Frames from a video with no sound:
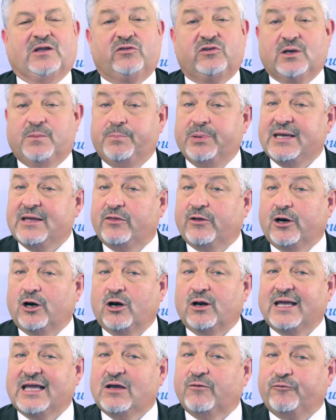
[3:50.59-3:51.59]
to be
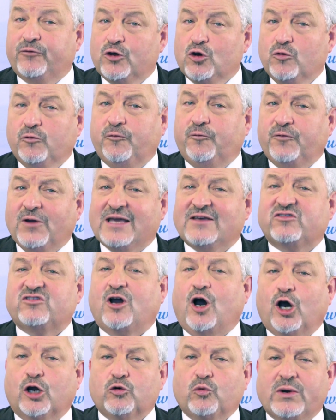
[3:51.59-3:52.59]
there if you face
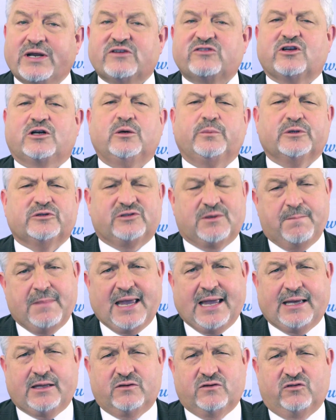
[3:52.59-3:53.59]
unreasonable
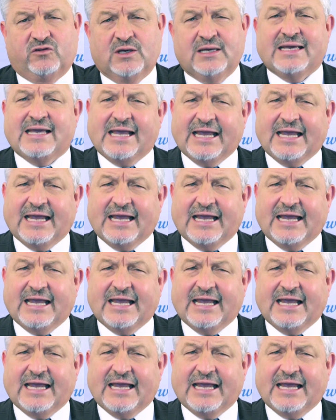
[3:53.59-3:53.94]
demands